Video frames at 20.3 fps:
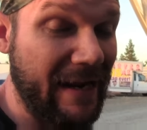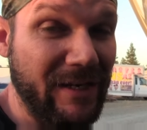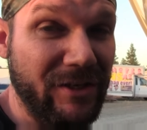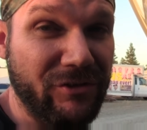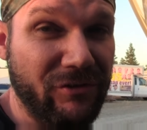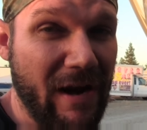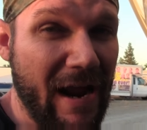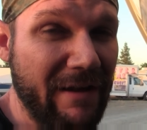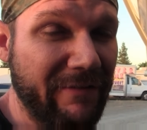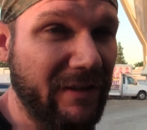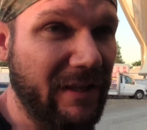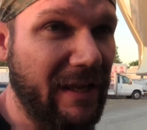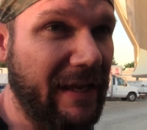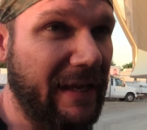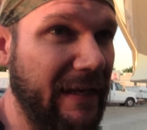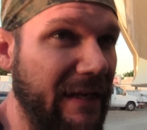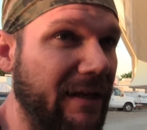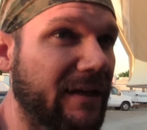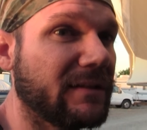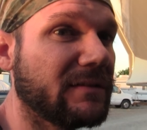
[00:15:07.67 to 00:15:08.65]
can drive it
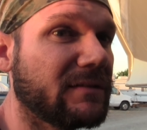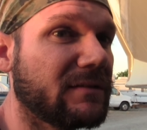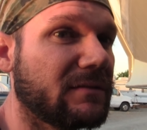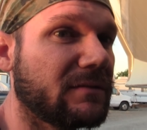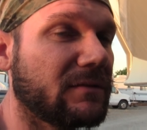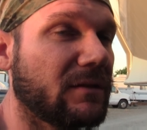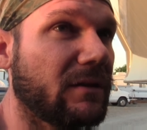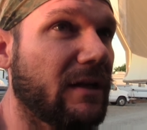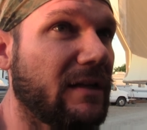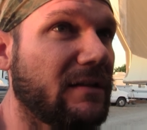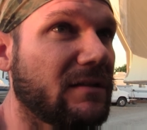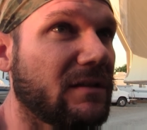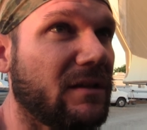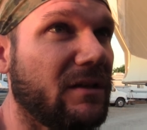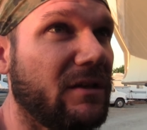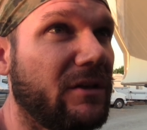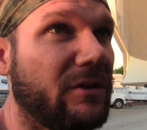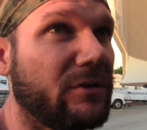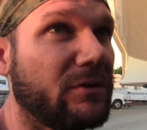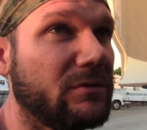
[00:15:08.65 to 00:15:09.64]
like it is, so that's the
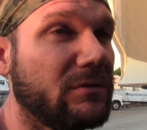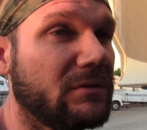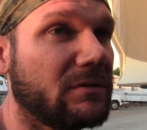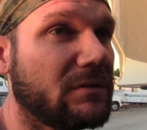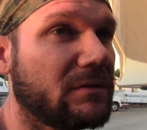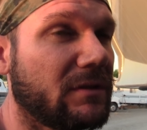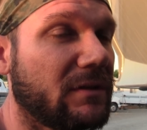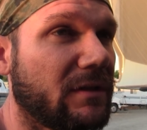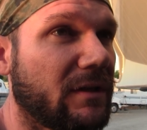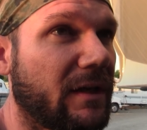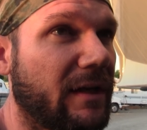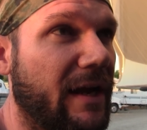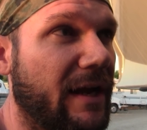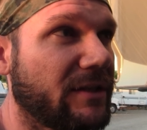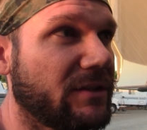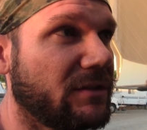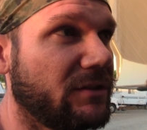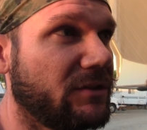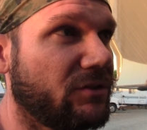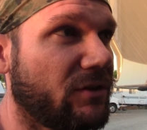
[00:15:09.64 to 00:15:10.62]
good news. I can
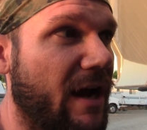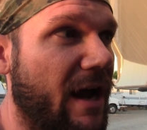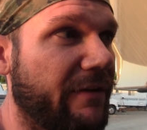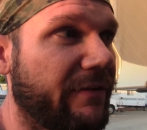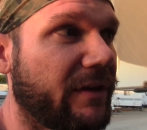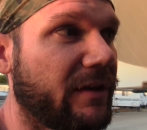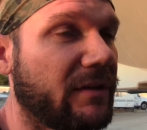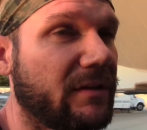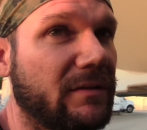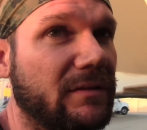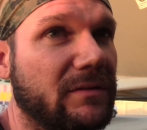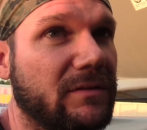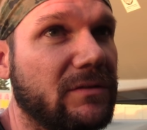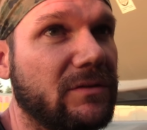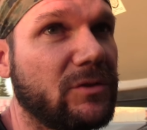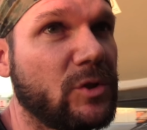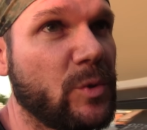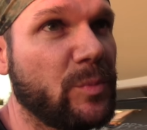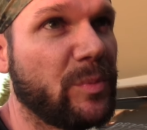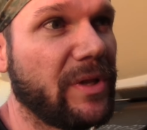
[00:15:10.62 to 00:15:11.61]
actually drive it
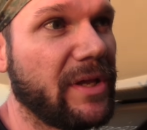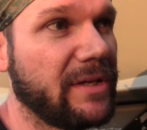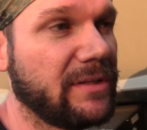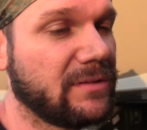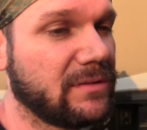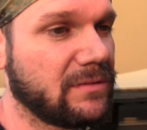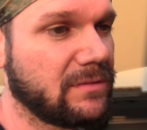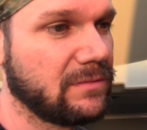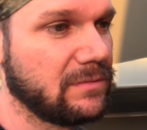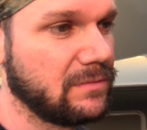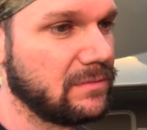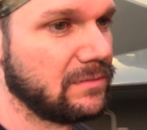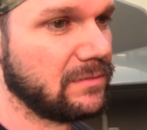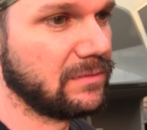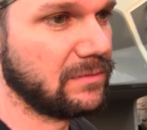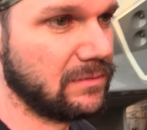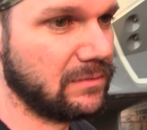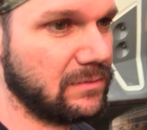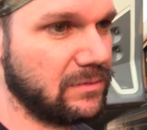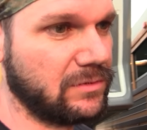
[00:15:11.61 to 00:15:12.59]
to a place
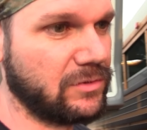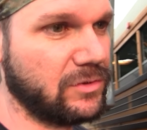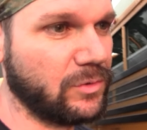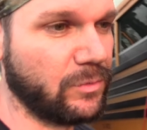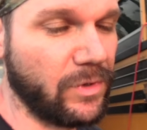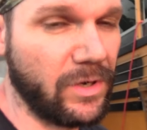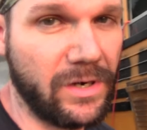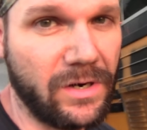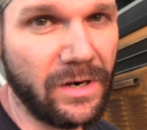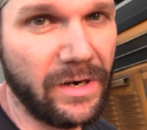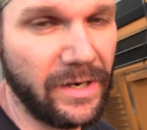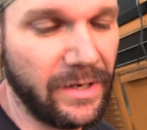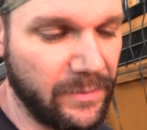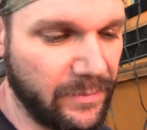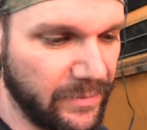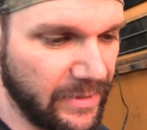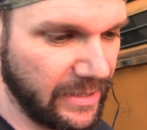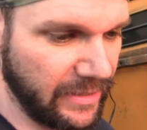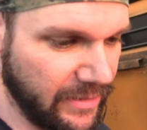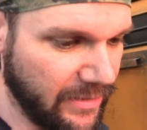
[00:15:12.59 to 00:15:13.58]
to work on it,
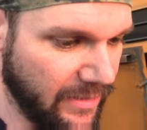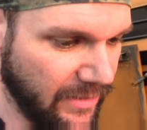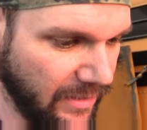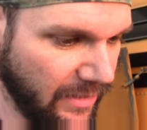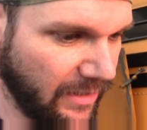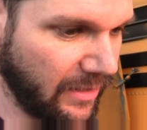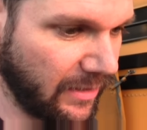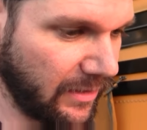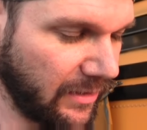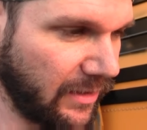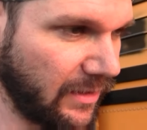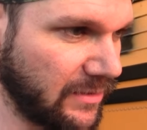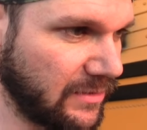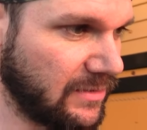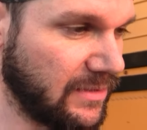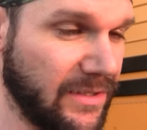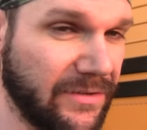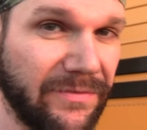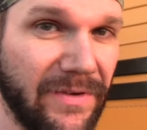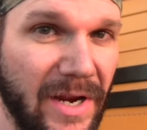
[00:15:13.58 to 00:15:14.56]
but I
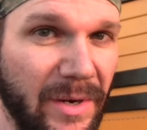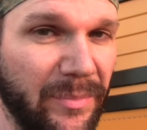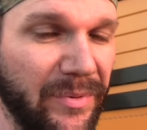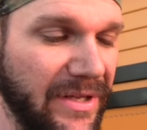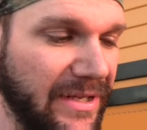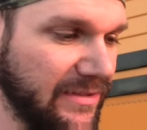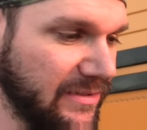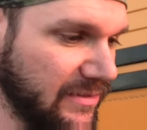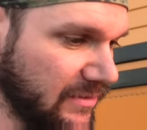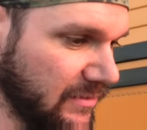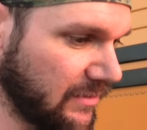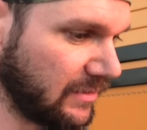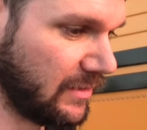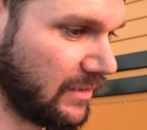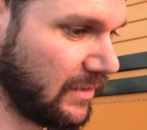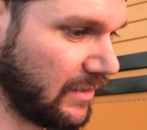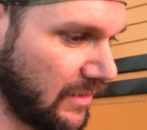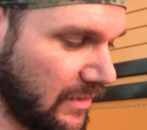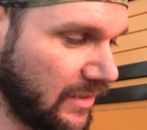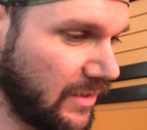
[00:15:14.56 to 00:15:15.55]
just need to find a place
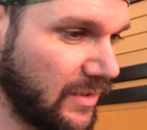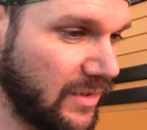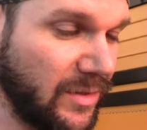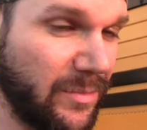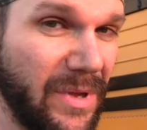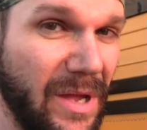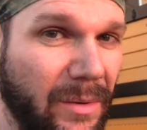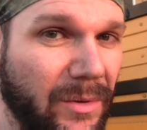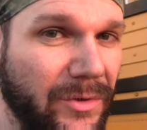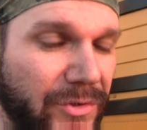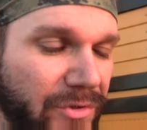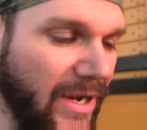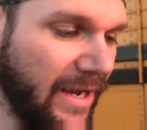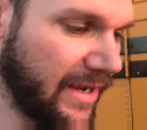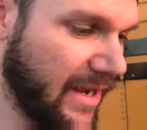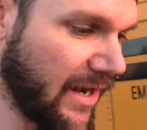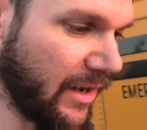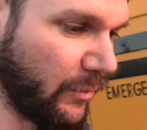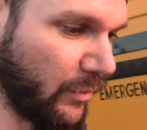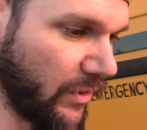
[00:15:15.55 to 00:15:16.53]
to be able to do
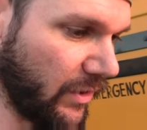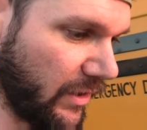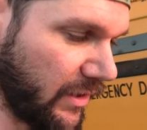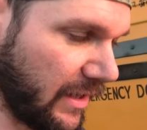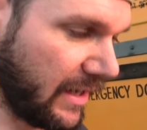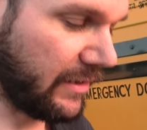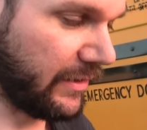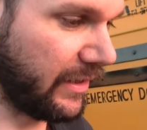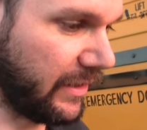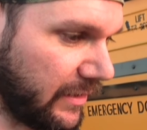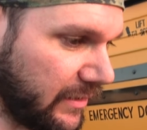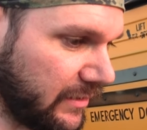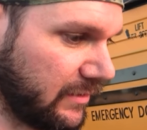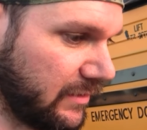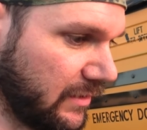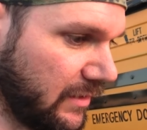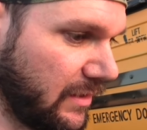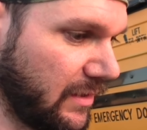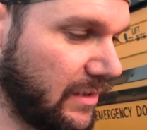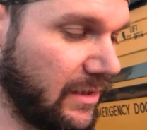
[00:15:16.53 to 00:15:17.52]
that kind of work out here
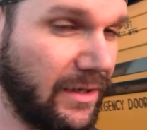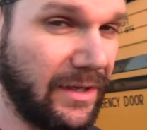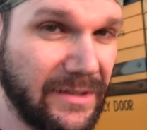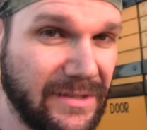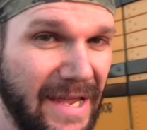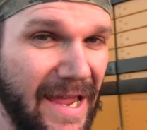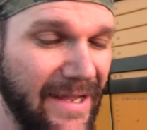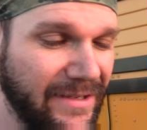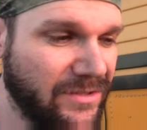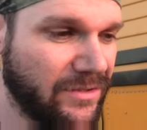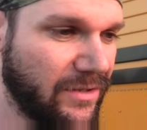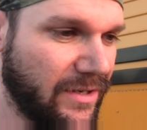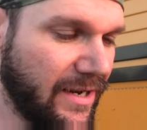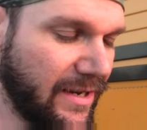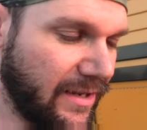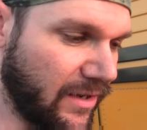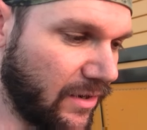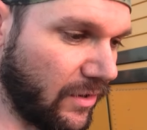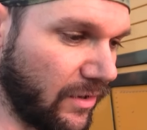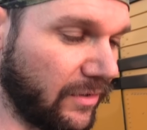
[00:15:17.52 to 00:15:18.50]
because the heads
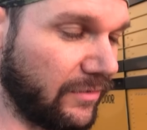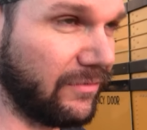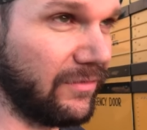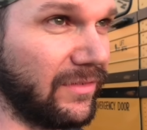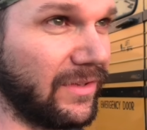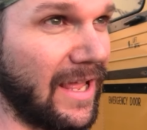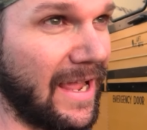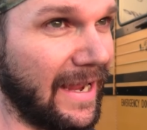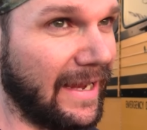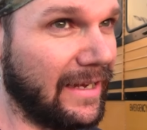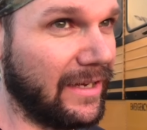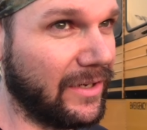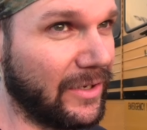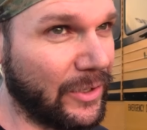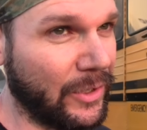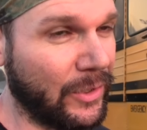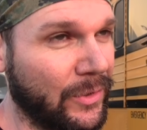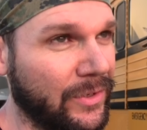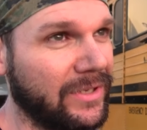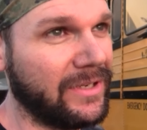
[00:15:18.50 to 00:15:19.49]
aren't aren't light.
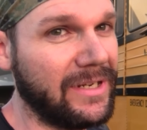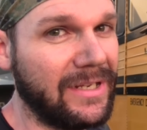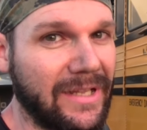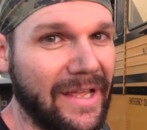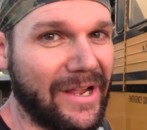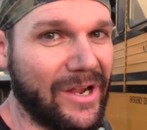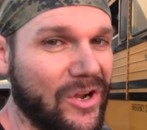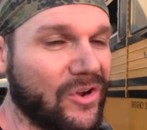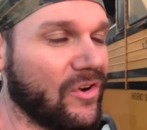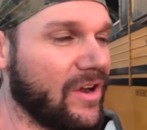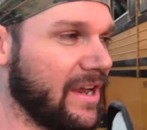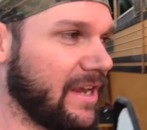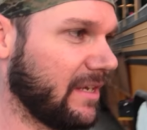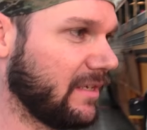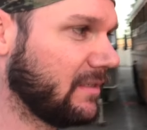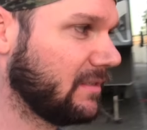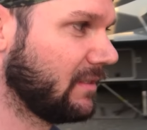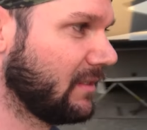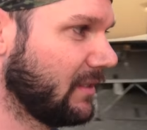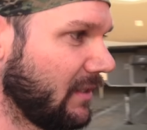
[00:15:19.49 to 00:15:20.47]
You know, you need like a
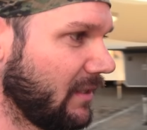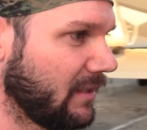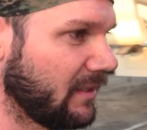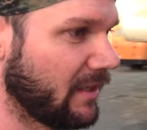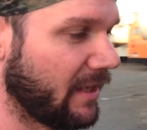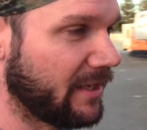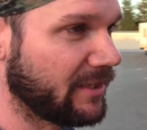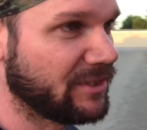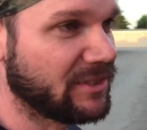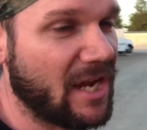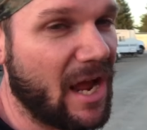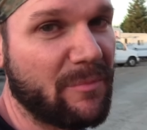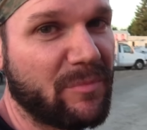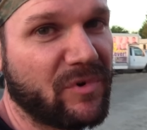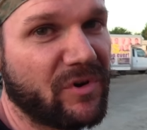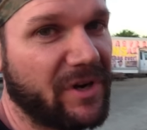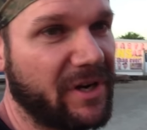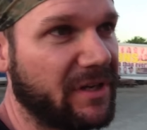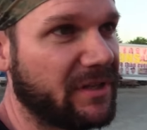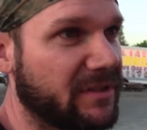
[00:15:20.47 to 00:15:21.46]
crane, like a shop
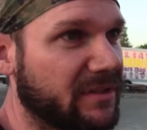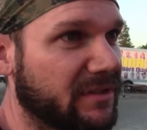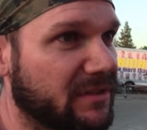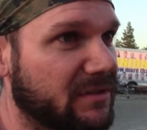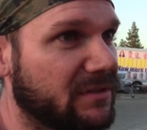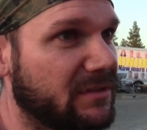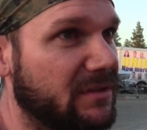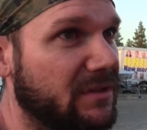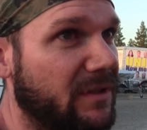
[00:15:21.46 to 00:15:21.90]
crane to